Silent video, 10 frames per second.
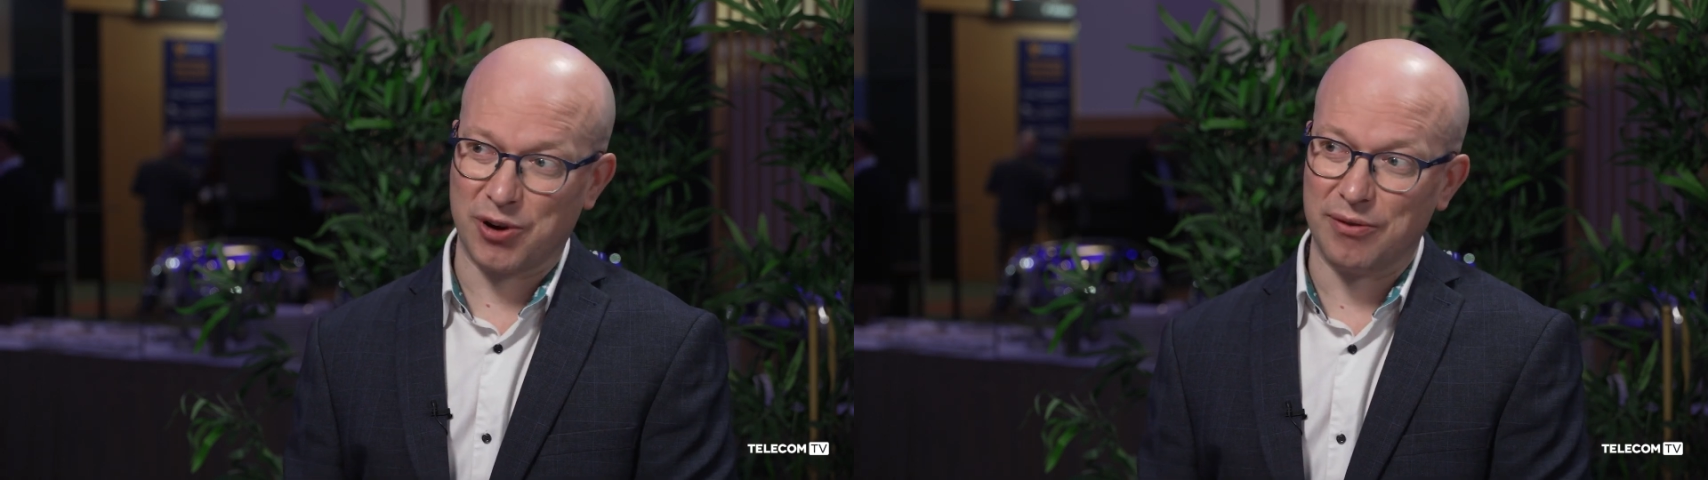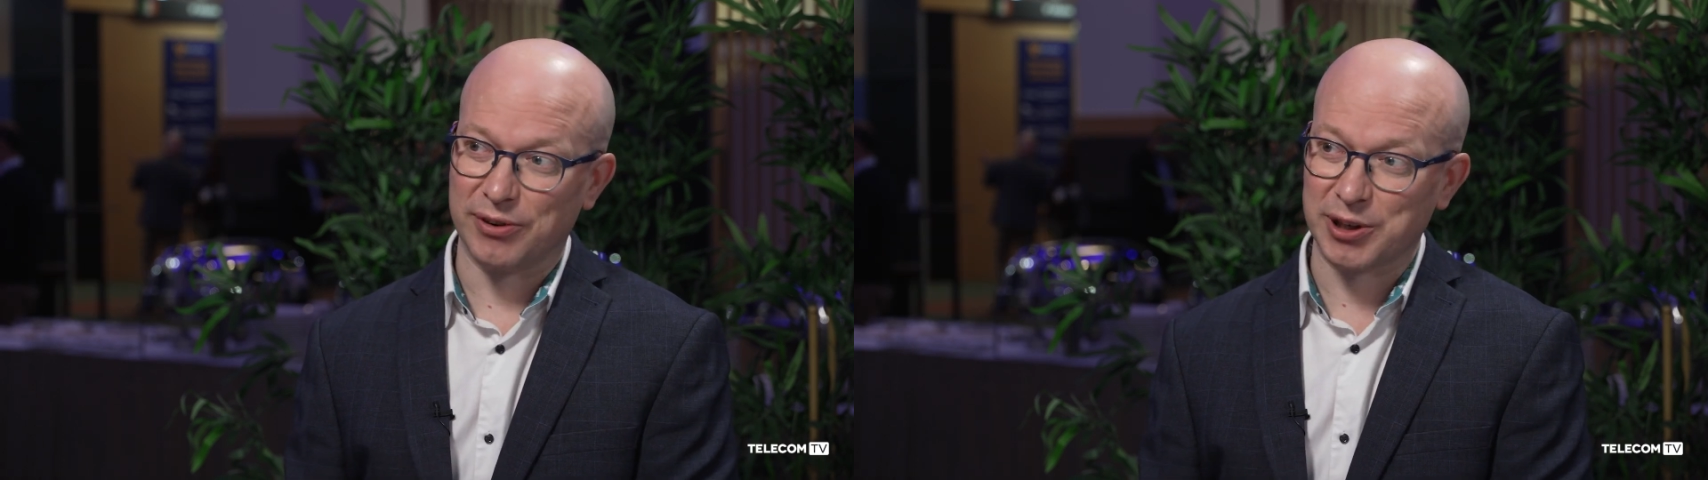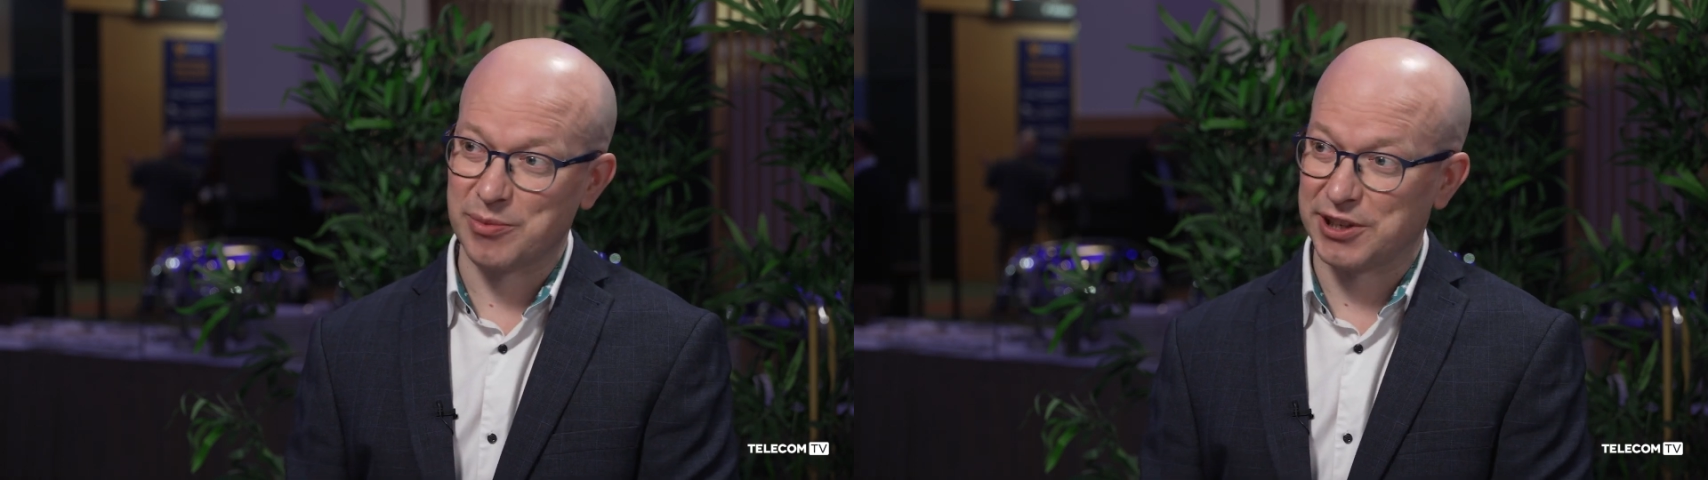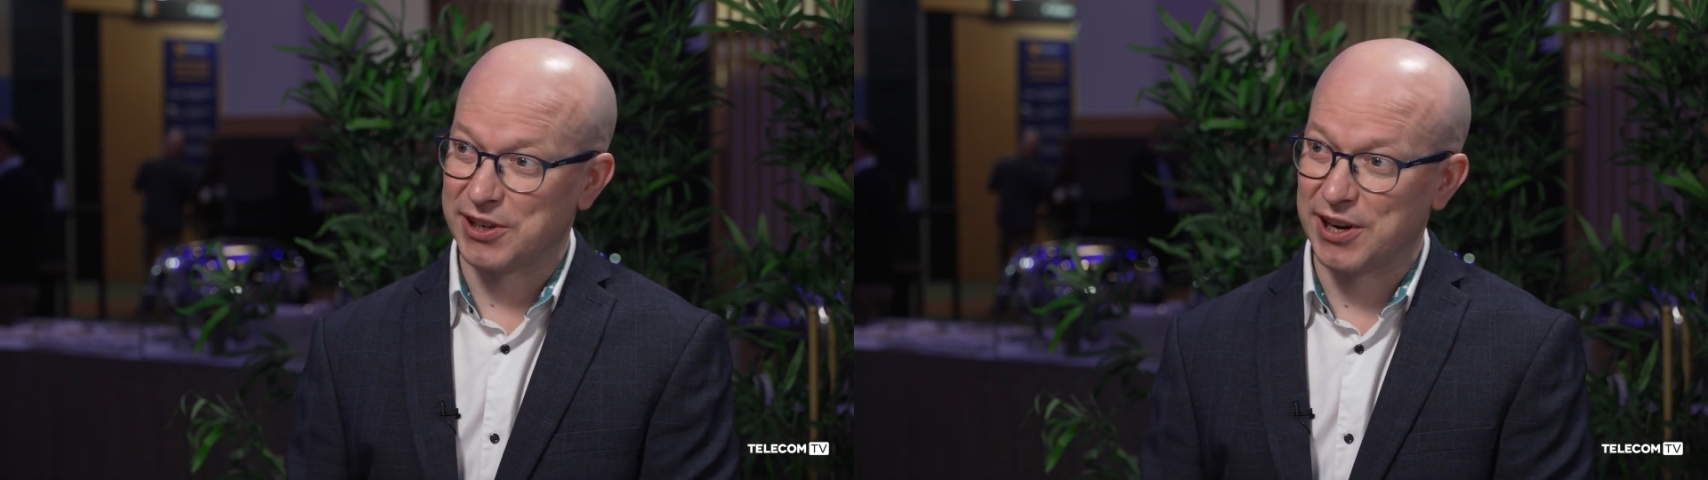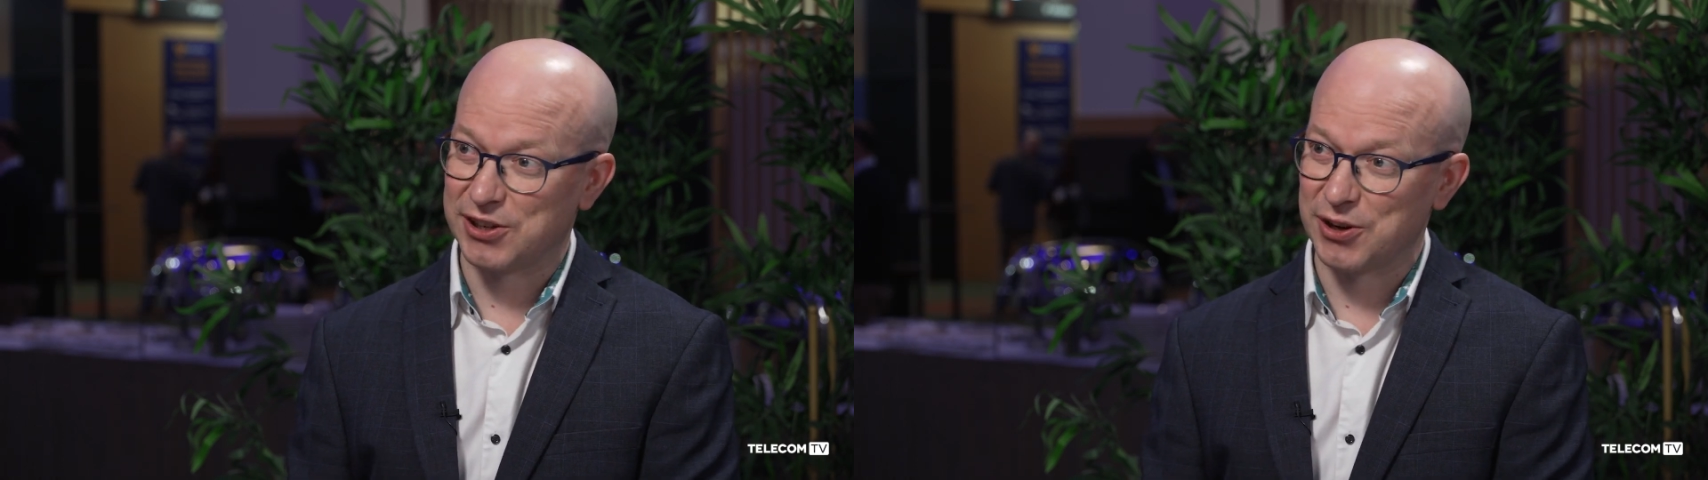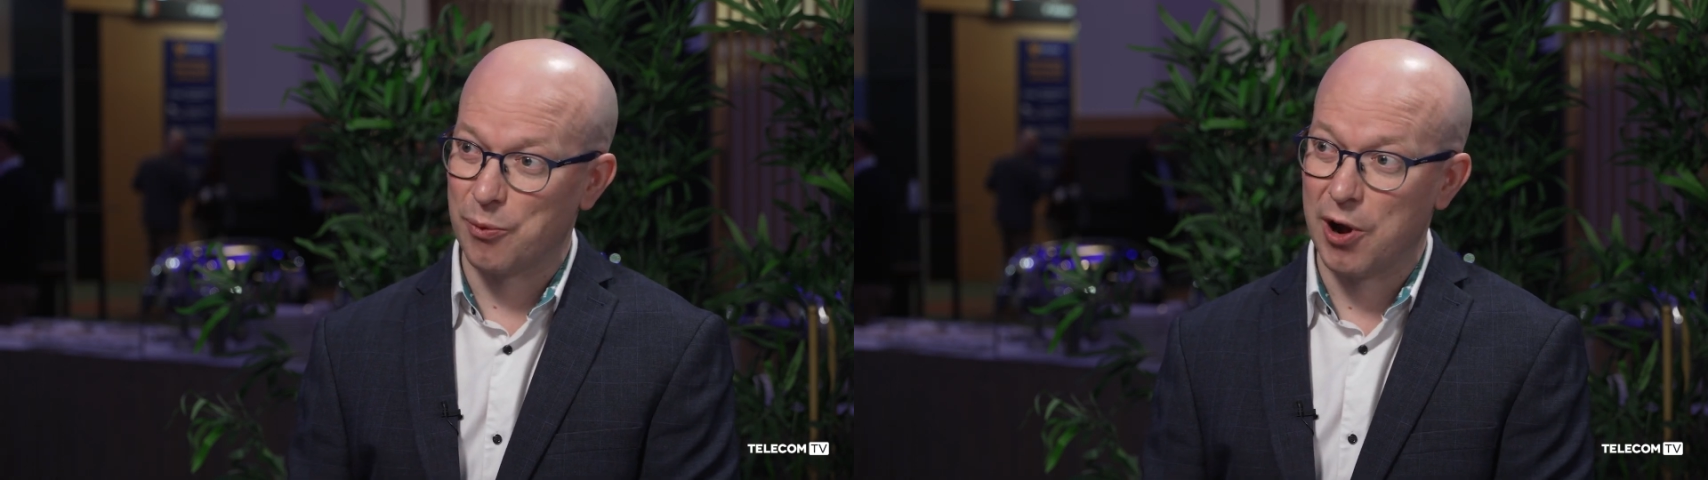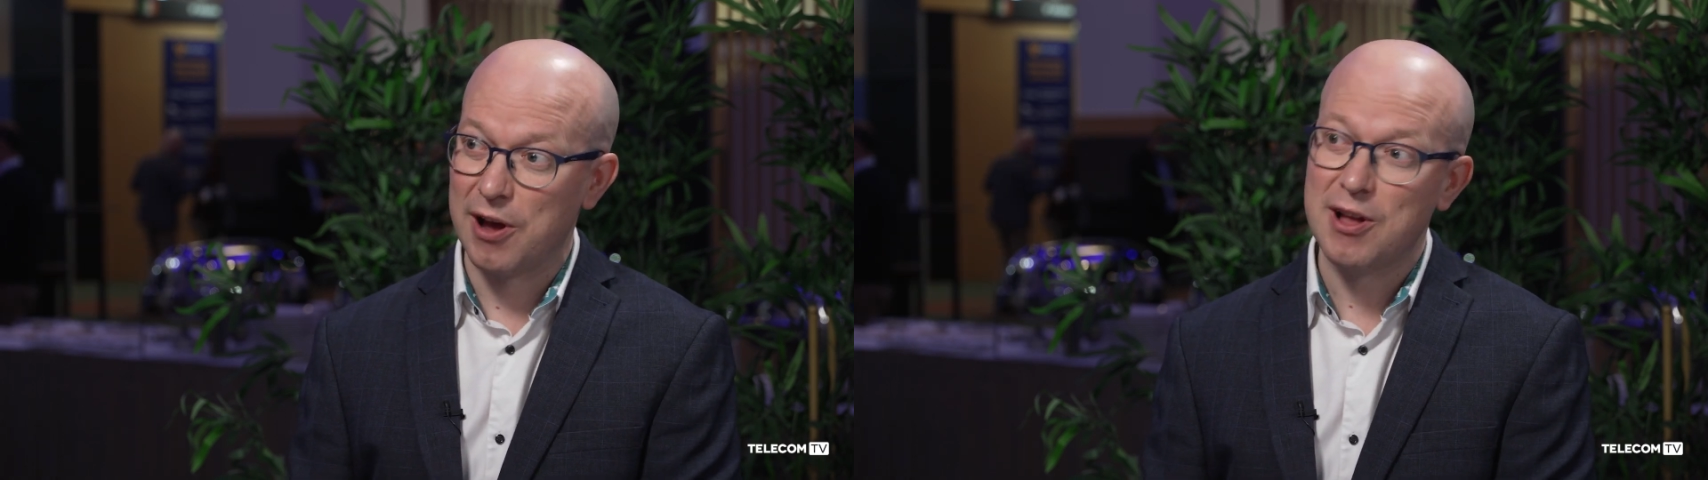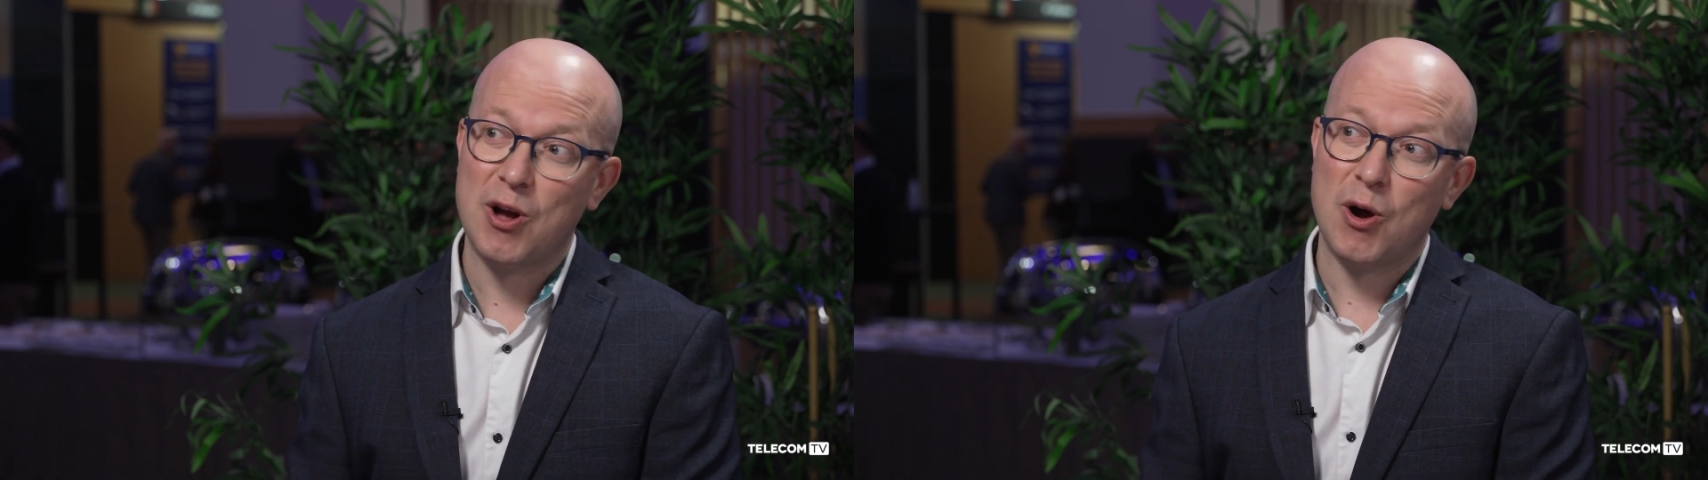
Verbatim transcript: conflict mitigation where